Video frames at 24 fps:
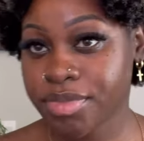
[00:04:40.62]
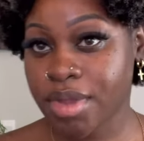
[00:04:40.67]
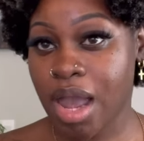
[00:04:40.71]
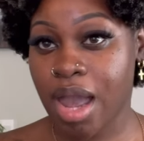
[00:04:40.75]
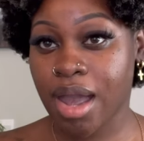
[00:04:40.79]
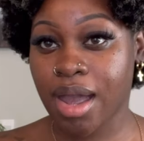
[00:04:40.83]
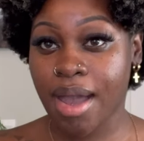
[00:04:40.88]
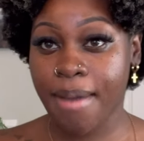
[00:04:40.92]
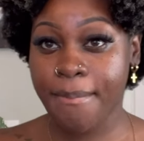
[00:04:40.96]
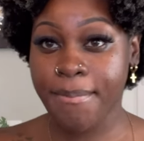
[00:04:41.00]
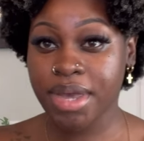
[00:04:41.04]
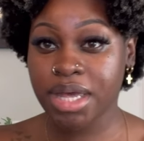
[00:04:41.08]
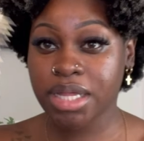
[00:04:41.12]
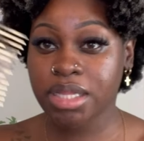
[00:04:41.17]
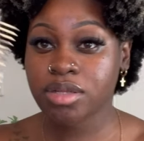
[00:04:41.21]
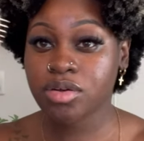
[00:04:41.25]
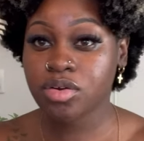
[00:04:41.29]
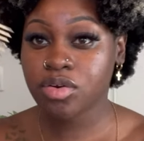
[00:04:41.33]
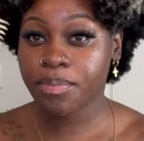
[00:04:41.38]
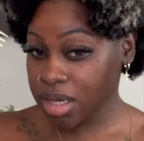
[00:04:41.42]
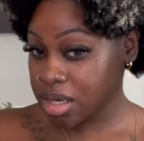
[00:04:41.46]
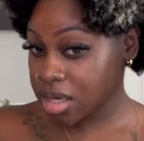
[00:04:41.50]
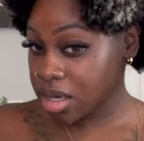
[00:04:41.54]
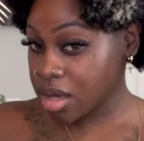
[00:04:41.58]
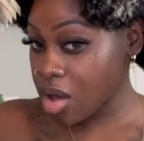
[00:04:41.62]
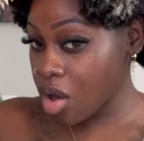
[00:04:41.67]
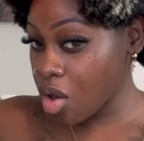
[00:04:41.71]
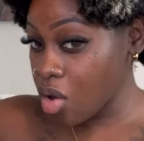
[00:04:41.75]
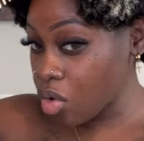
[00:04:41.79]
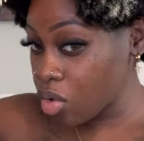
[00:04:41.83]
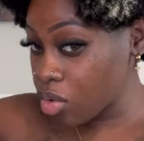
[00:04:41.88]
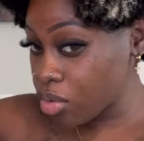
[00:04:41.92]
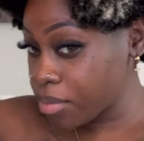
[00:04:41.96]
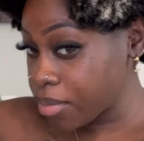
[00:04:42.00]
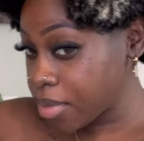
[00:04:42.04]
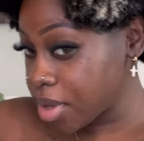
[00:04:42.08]
I got me a little
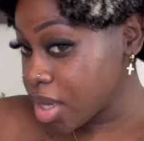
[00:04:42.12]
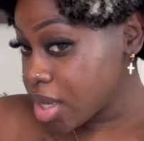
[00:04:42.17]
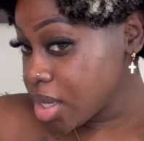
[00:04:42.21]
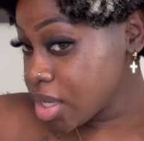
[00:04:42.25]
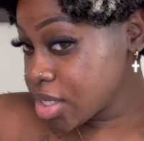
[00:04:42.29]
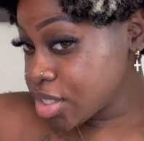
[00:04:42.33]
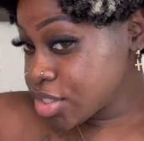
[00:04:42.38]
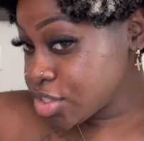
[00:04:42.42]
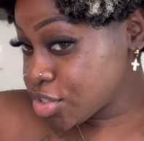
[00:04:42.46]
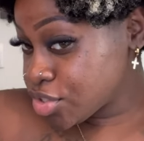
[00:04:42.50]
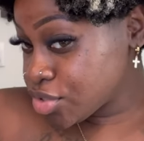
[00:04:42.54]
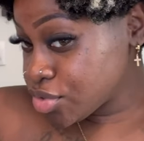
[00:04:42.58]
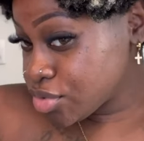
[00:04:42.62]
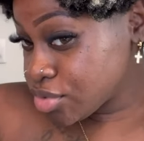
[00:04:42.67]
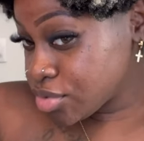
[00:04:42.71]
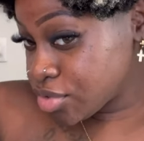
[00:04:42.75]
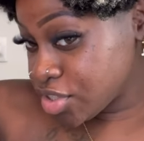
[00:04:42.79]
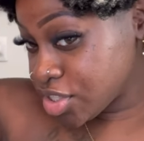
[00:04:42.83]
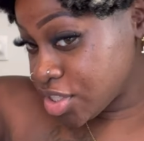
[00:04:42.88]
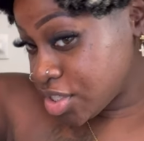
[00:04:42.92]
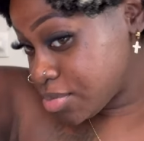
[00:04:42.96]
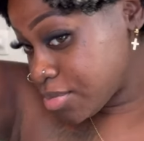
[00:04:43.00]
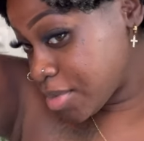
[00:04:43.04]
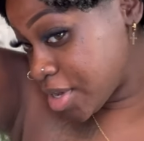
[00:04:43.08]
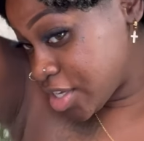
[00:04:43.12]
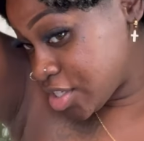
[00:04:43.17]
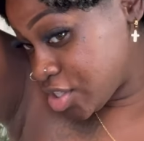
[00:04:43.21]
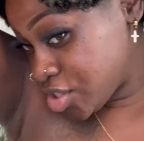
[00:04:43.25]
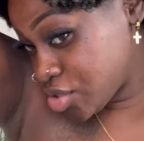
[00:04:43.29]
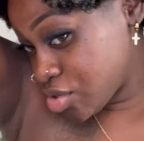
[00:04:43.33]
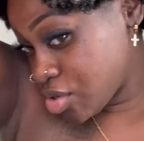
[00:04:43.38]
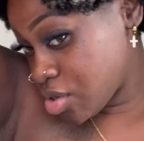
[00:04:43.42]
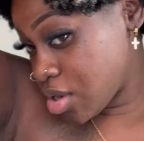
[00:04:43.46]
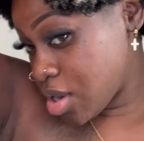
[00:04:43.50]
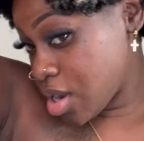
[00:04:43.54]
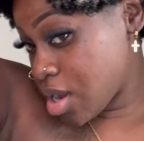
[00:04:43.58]
comb to just make
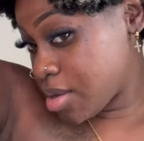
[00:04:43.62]
sure